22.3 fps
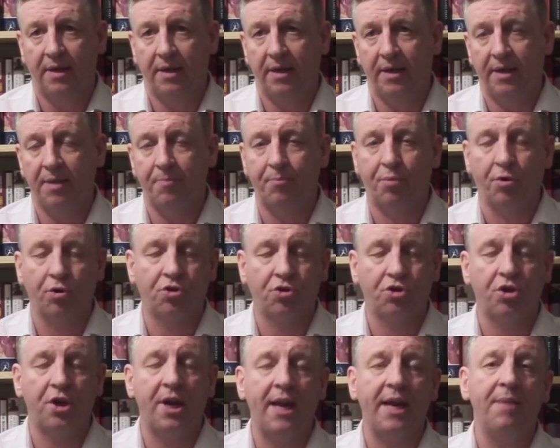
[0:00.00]
uh,
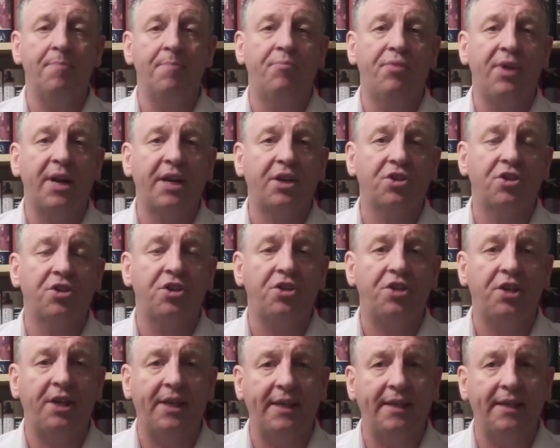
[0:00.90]
portray
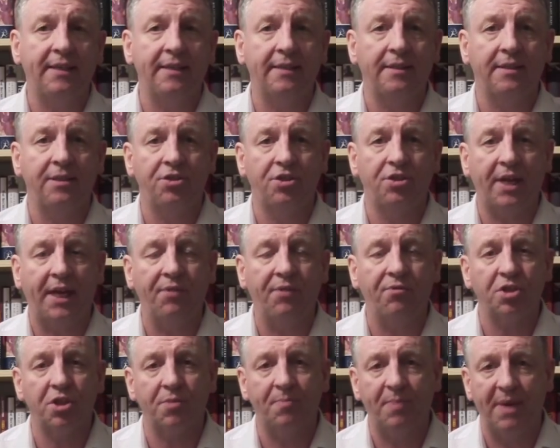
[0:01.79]
Brexiteers as
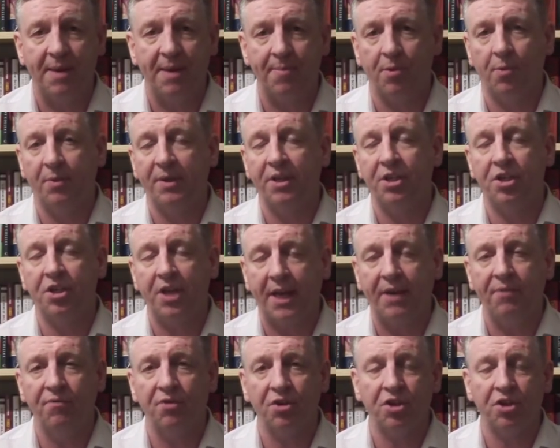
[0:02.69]
dangerous people with
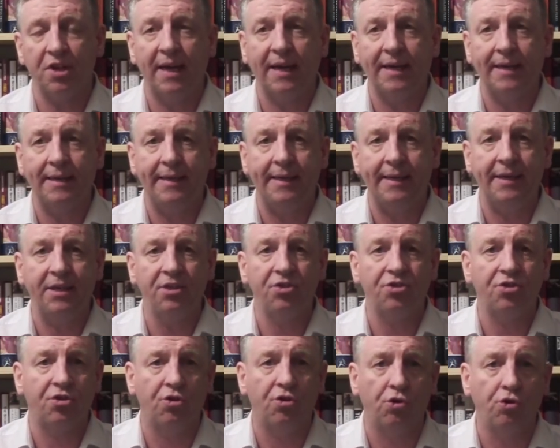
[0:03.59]
dangerous
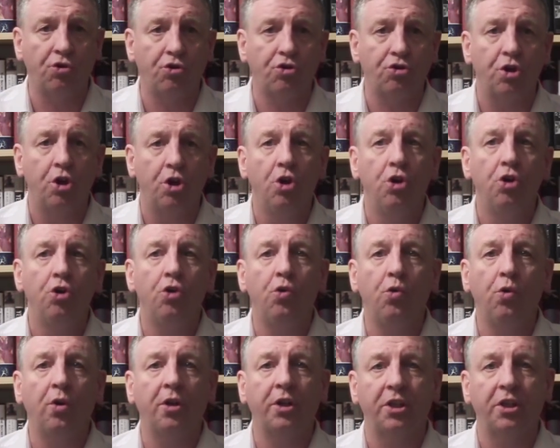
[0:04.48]
ideas, thugs,
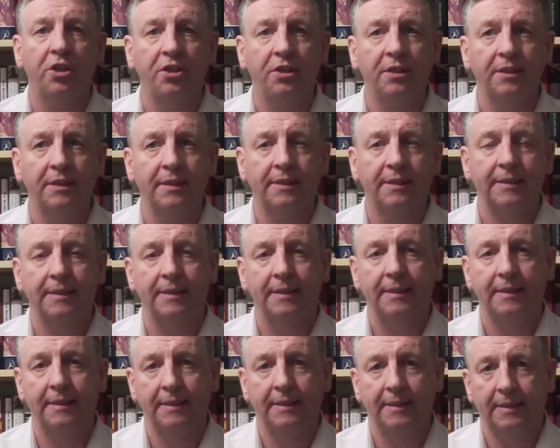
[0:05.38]
hooligans.
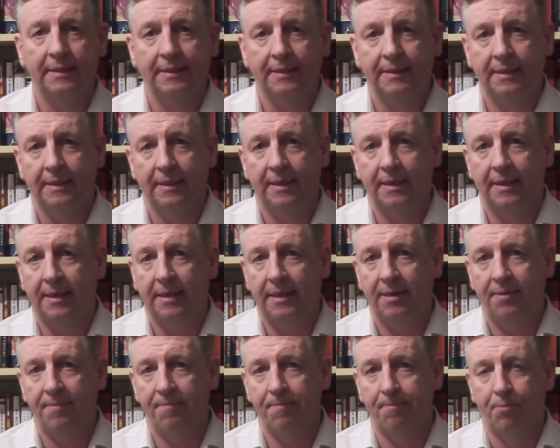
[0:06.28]

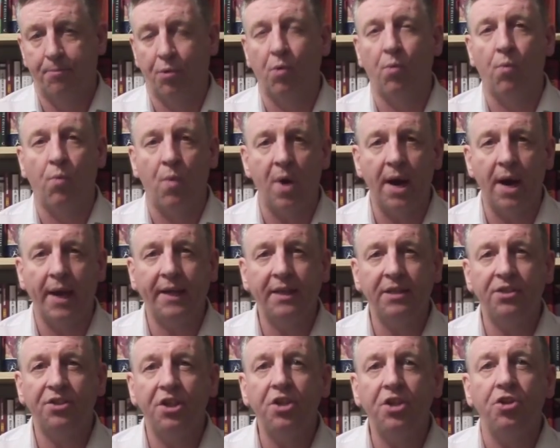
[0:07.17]
But why
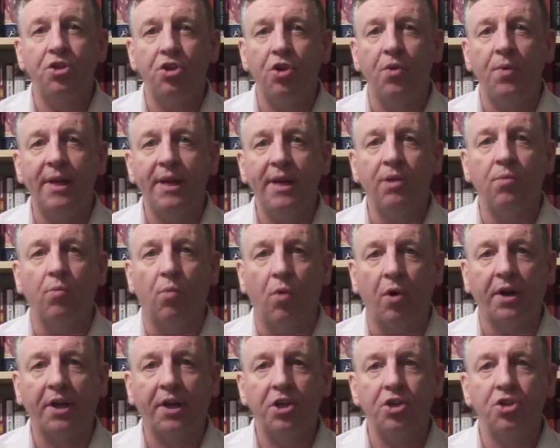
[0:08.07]
is he doing
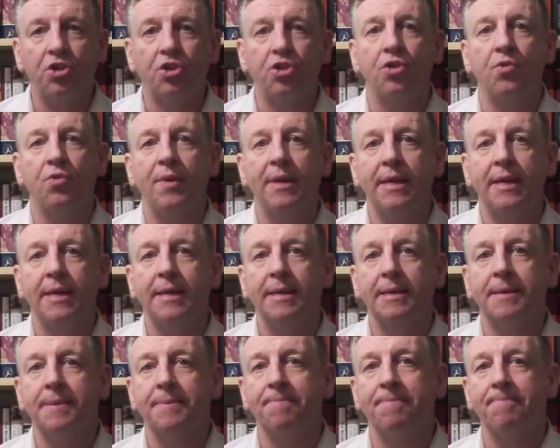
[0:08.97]
what he's
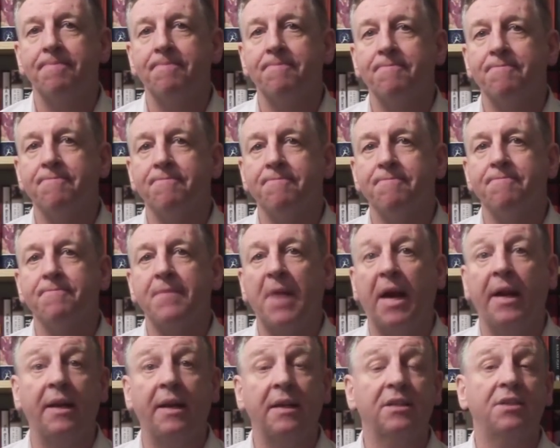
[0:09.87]
doing?
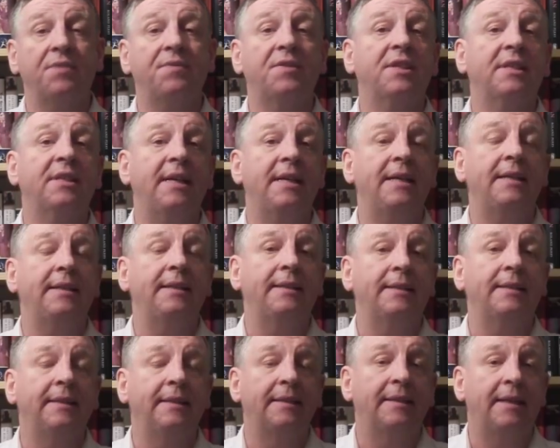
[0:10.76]
And as I've
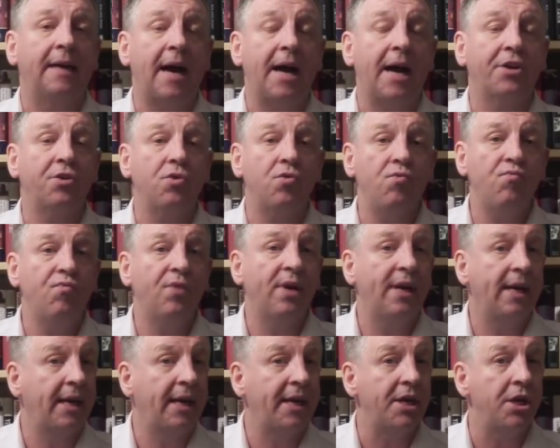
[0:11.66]
said, I don't
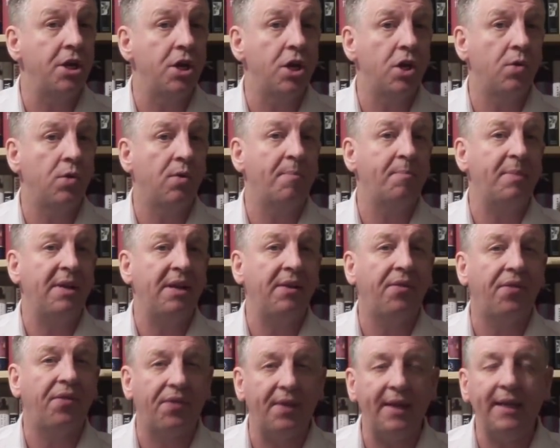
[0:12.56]
really know. I've been
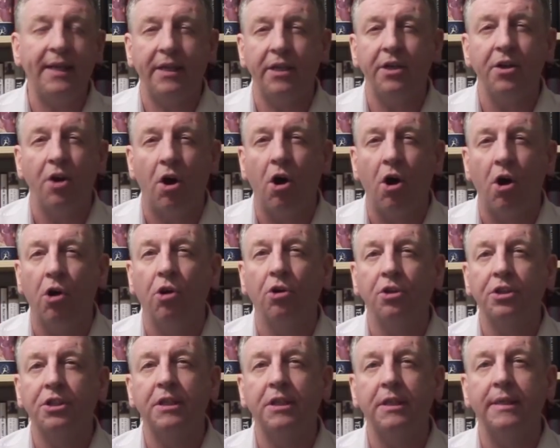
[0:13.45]
thinking
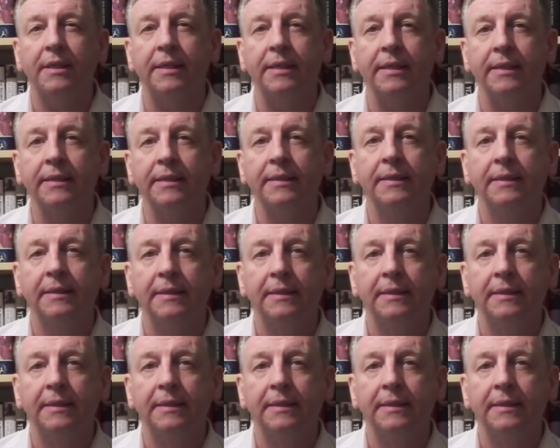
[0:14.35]
hard today.